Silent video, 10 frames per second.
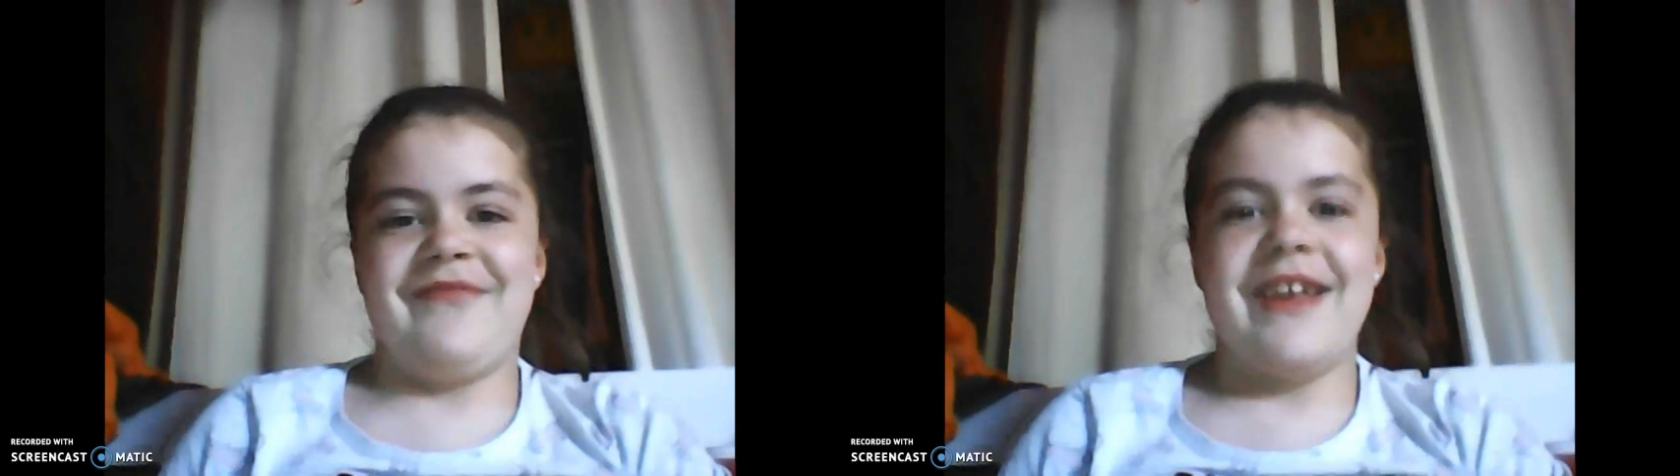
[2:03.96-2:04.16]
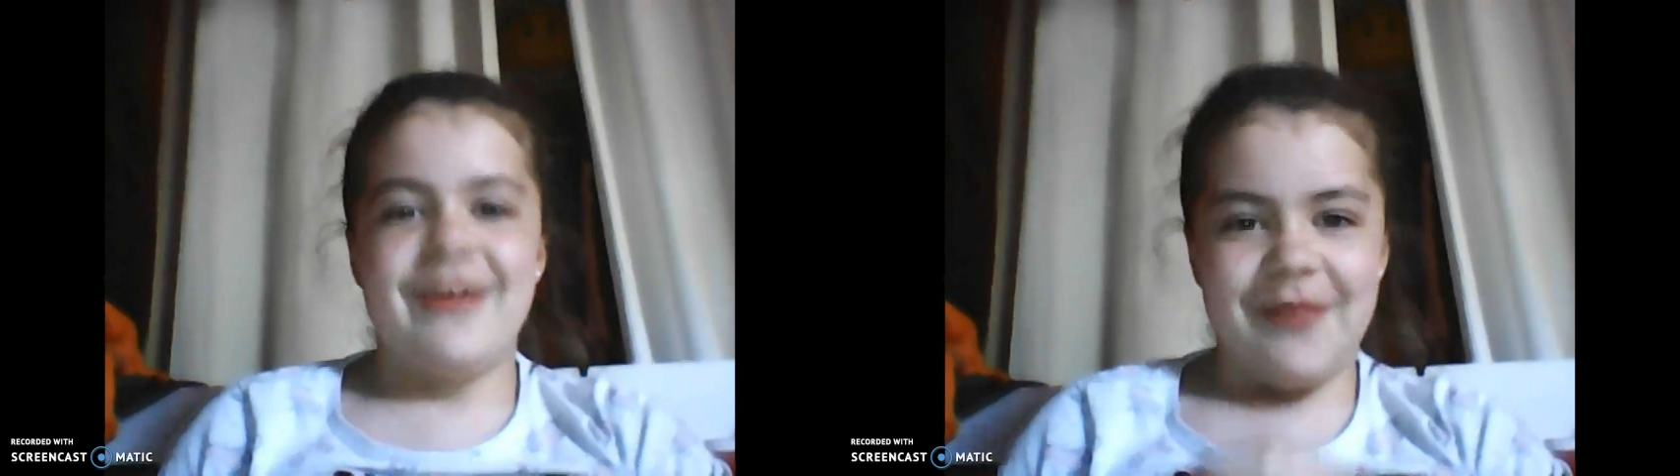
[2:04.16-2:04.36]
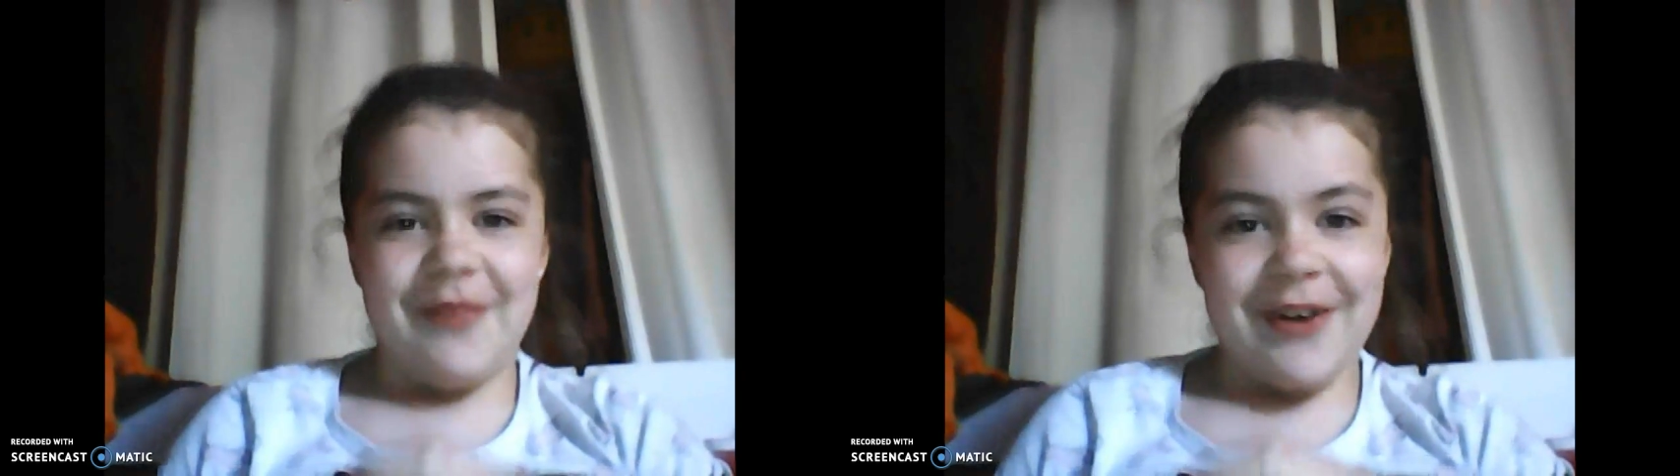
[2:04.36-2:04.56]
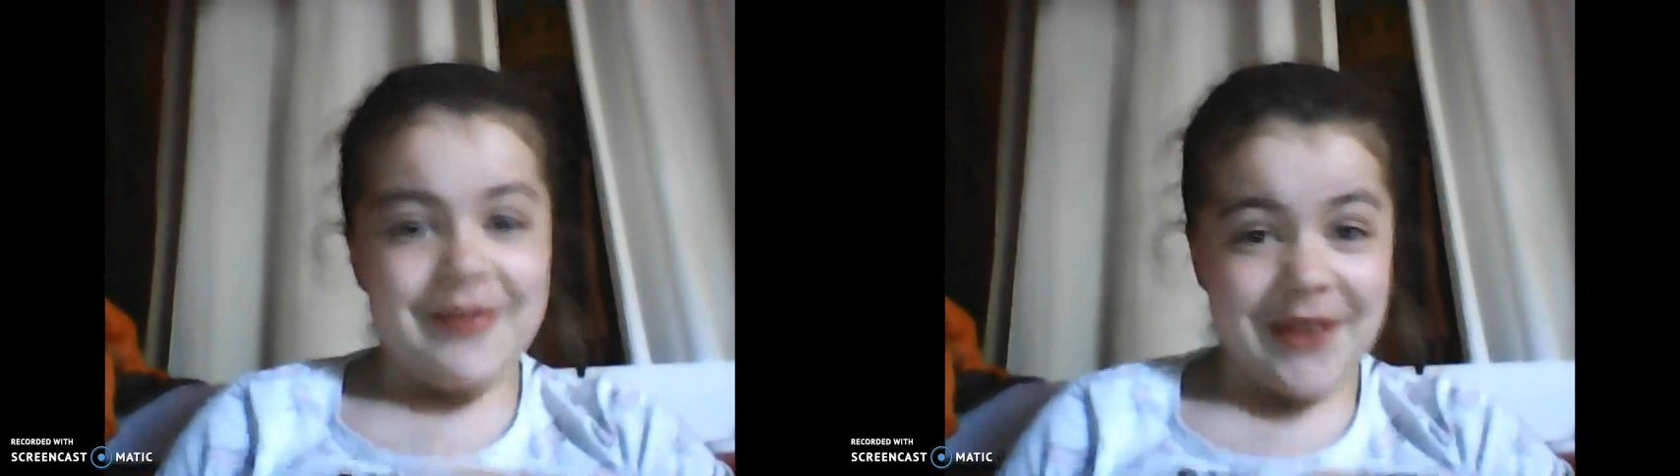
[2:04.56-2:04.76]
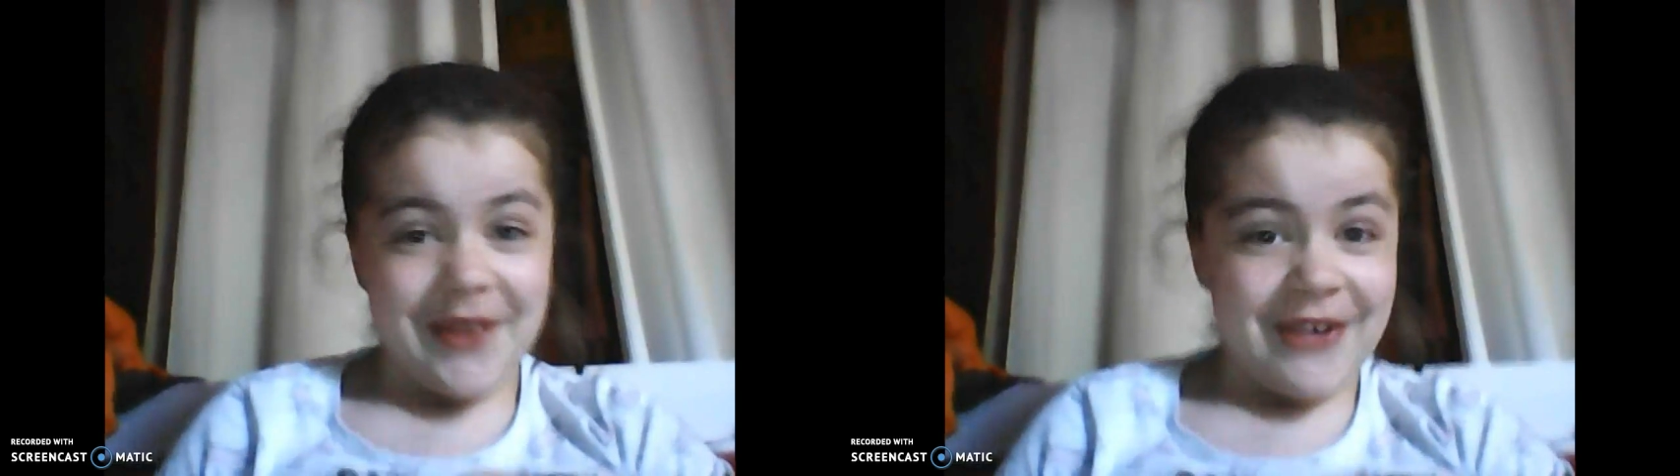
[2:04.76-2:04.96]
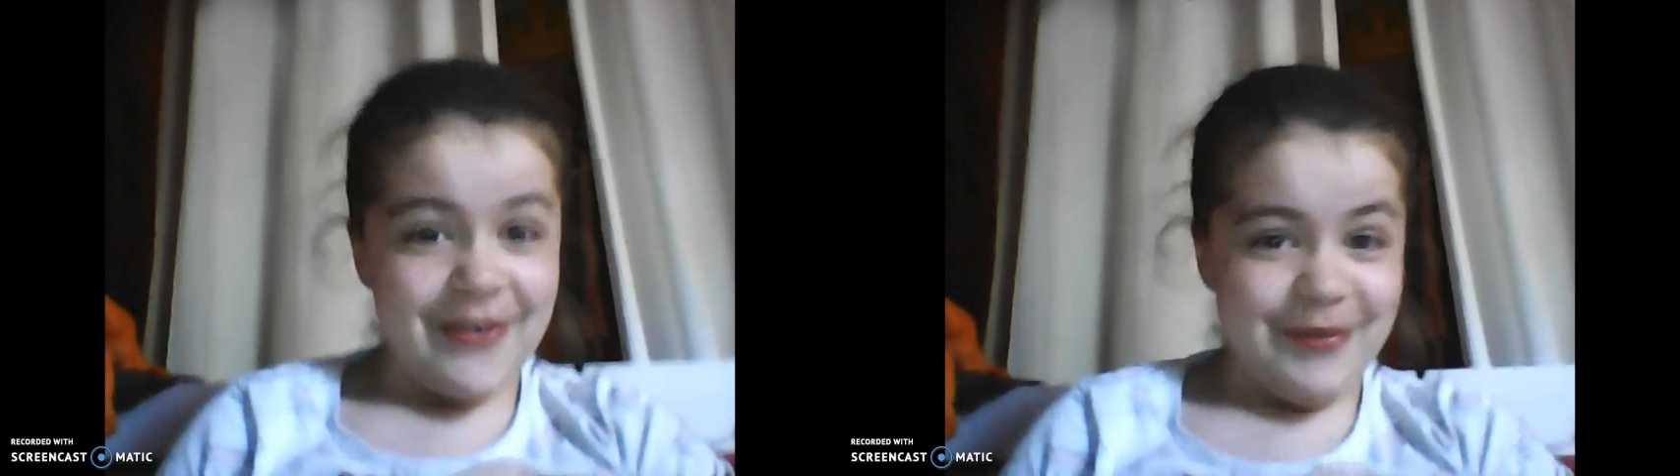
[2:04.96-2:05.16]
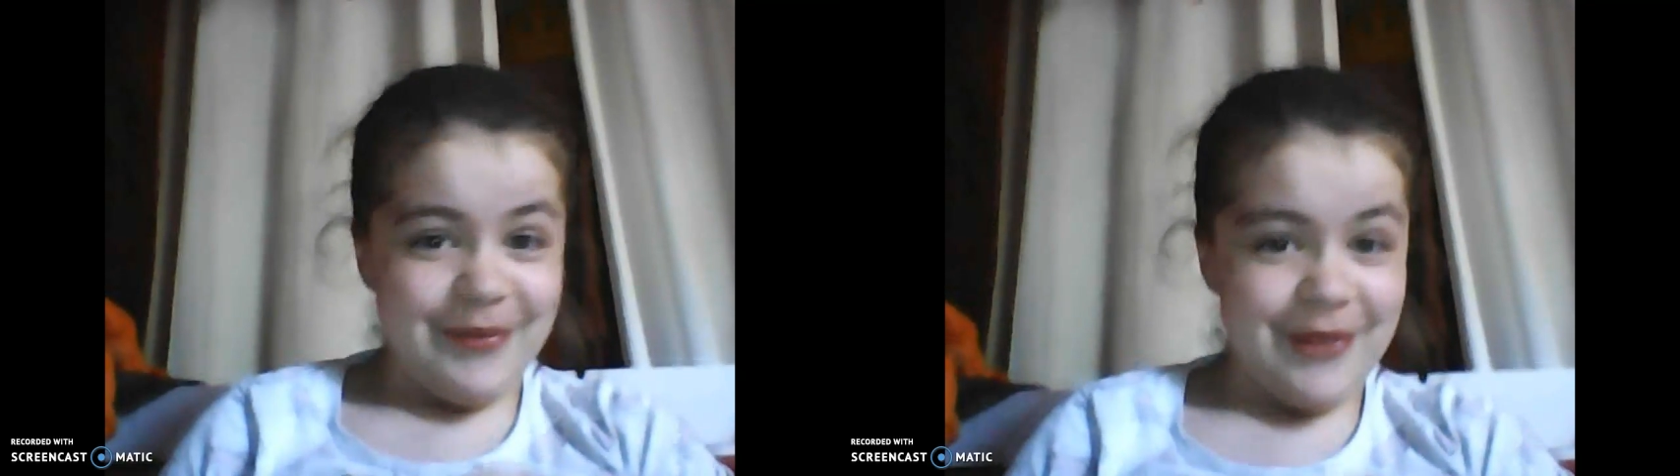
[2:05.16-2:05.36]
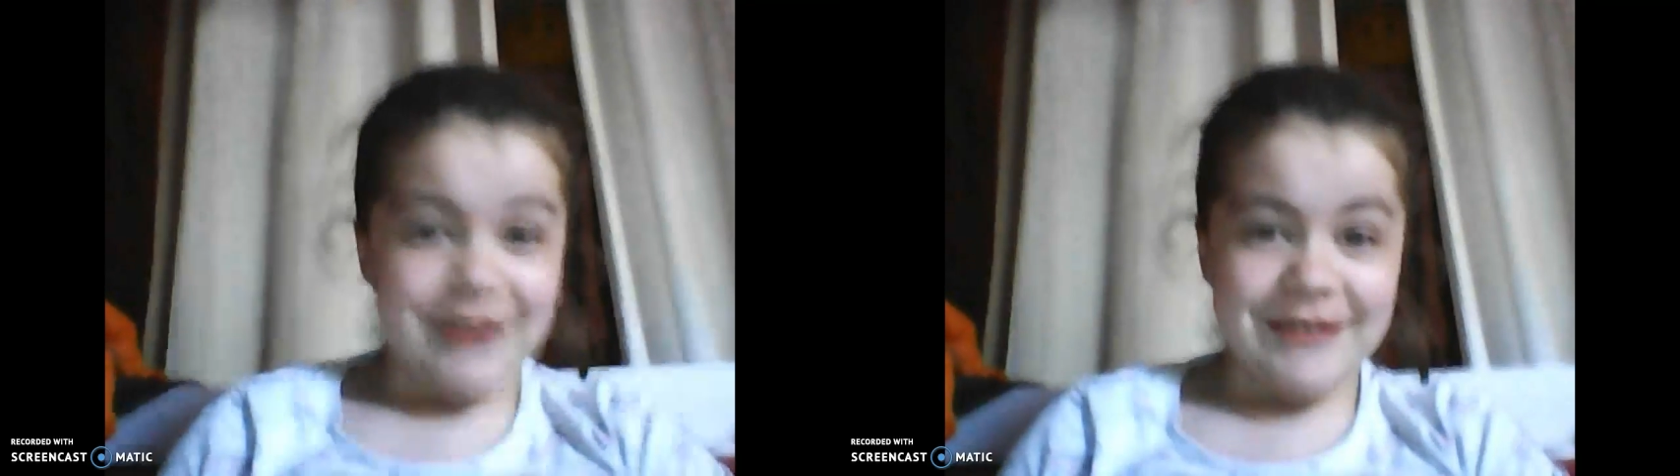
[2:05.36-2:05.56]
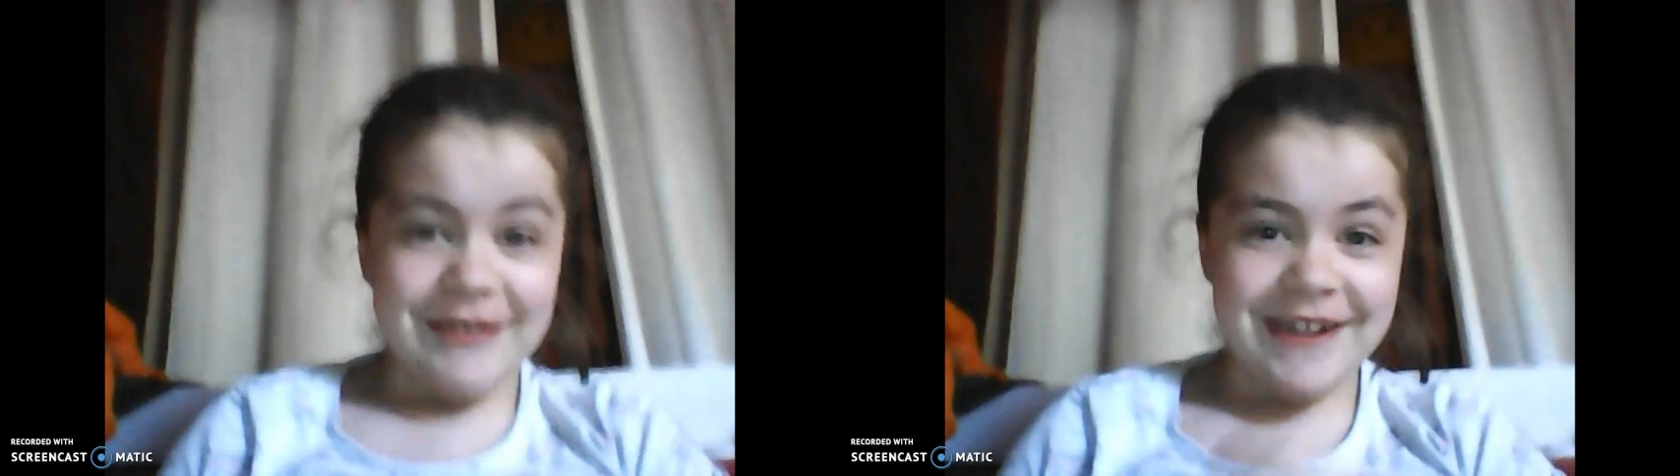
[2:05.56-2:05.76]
it better be good though,